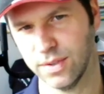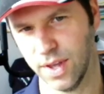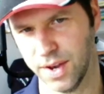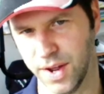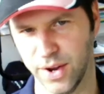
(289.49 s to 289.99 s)

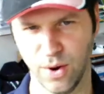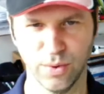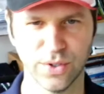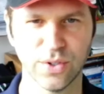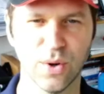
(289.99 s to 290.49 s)
then I
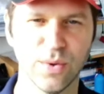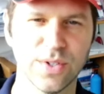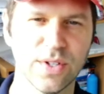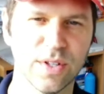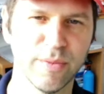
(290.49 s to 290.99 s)
always go and
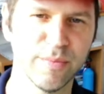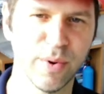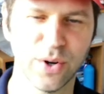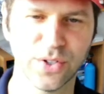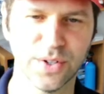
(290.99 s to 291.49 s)
see them in
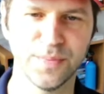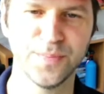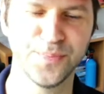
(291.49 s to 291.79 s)
person.